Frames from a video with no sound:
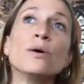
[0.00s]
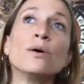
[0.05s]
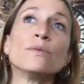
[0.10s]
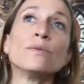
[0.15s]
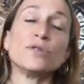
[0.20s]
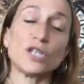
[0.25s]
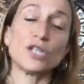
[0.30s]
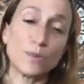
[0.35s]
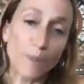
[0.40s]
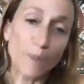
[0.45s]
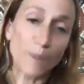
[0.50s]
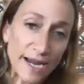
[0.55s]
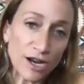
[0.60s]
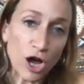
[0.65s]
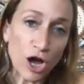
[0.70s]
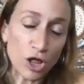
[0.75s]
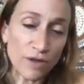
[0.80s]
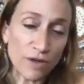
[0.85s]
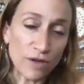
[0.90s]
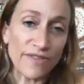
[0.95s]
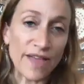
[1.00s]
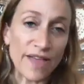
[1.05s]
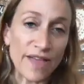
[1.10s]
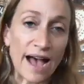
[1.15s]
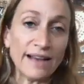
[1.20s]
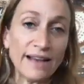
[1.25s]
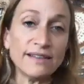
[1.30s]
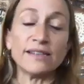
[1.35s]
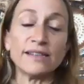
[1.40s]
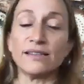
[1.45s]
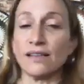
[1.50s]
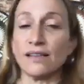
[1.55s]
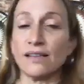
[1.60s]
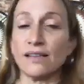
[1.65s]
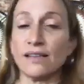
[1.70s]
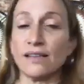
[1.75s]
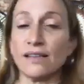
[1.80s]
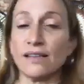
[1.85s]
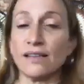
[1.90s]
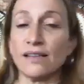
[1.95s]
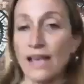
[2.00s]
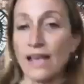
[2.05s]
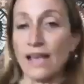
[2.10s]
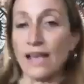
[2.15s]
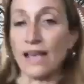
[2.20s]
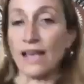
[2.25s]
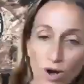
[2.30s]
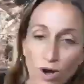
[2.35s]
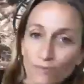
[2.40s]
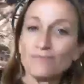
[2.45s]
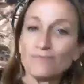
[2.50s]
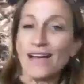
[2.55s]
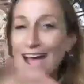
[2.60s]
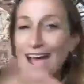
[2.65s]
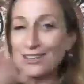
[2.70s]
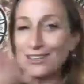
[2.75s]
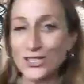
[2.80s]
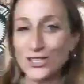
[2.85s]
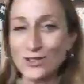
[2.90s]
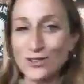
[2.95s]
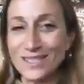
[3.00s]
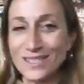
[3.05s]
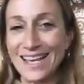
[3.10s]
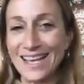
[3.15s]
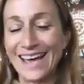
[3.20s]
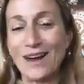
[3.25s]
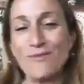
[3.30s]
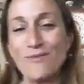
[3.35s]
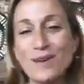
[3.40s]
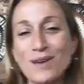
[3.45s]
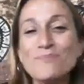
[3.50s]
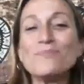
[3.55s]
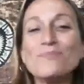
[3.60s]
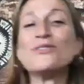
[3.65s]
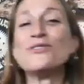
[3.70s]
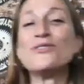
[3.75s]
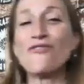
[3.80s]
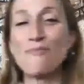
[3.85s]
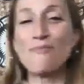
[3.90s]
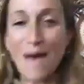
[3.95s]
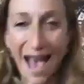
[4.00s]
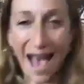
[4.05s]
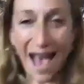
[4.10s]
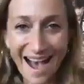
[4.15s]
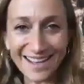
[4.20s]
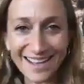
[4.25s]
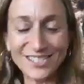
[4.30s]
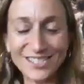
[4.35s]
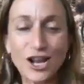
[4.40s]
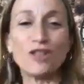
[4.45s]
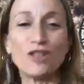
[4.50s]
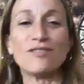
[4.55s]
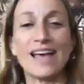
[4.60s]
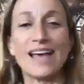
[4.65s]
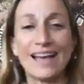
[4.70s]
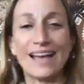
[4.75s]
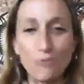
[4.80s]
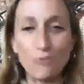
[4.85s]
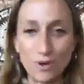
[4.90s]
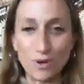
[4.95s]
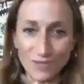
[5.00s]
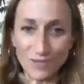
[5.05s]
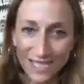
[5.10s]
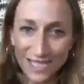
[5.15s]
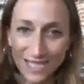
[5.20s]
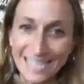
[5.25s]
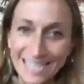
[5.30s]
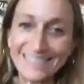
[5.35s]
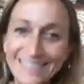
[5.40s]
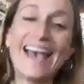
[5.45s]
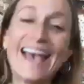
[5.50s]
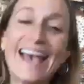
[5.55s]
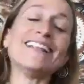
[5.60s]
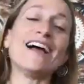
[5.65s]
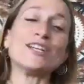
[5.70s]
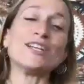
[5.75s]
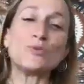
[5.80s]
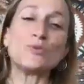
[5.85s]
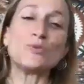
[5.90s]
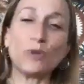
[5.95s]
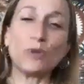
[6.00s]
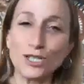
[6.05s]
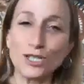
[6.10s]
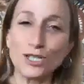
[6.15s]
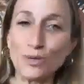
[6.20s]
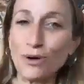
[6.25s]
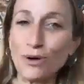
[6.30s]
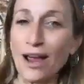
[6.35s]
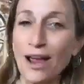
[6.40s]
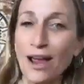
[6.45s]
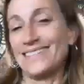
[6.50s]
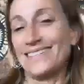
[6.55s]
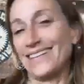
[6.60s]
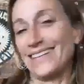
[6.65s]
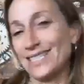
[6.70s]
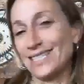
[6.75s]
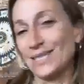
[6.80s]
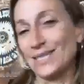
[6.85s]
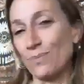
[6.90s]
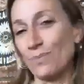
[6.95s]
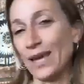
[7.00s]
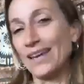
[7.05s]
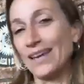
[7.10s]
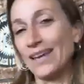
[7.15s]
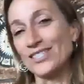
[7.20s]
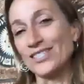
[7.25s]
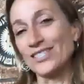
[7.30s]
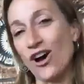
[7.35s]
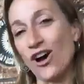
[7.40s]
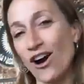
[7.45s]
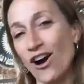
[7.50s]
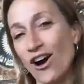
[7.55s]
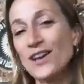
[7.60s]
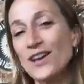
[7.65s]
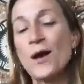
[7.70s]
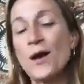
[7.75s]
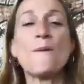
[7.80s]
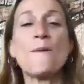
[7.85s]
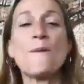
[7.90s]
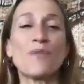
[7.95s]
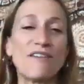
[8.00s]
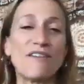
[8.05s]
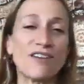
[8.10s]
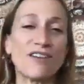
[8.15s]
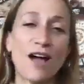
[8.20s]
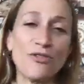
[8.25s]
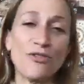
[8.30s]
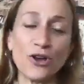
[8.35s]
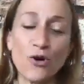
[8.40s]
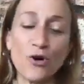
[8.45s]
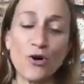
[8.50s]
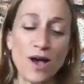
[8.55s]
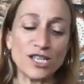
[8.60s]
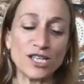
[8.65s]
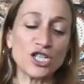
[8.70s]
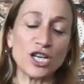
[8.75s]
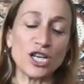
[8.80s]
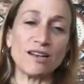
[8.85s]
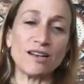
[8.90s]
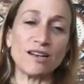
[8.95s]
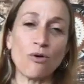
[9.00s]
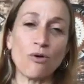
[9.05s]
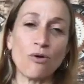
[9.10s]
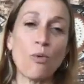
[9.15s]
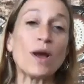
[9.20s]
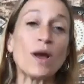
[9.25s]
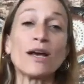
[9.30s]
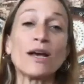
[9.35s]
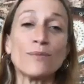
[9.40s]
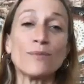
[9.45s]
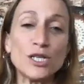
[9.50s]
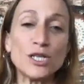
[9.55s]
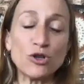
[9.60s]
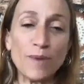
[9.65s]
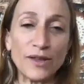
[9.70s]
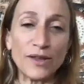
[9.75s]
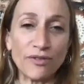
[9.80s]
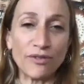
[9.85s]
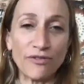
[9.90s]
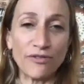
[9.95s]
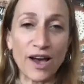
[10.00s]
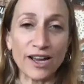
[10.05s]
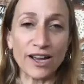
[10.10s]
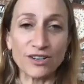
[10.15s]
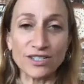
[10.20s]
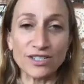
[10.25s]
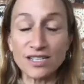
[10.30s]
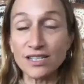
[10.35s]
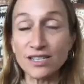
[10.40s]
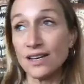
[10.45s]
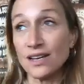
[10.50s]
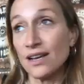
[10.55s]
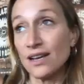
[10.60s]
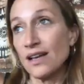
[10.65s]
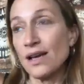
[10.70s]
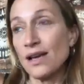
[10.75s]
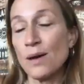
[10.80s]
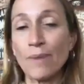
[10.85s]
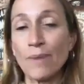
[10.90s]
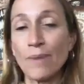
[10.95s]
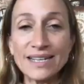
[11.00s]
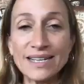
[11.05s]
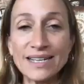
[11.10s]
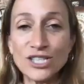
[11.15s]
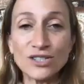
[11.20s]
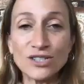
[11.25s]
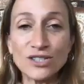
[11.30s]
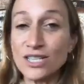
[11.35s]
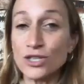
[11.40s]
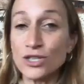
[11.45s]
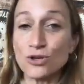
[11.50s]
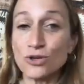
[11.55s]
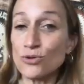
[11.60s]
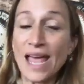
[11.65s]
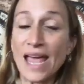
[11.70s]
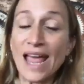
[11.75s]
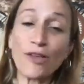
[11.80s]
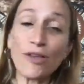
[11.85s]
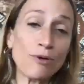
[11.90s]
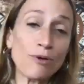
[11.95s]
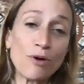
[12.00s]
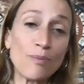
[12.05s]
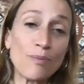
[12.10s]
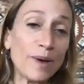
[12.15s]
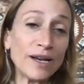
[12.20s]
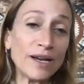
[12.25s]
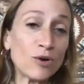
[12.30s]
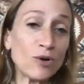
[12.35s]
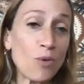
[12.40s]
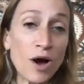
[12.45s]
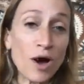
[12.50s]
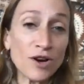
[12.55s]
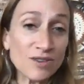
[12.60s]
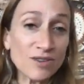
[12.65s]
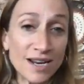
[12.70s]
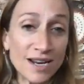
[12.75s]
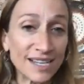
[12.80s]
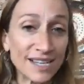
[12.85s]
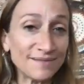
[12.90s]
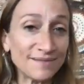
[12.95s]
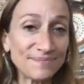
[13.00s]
Despite all of that, and I want to, as you said, I want to move past all of that. We've seen the headlines, we're depressed, it's big, it's hard. I've gotten the question, what can we do about the fires? My answer is, you can't throw a bucket of water on it.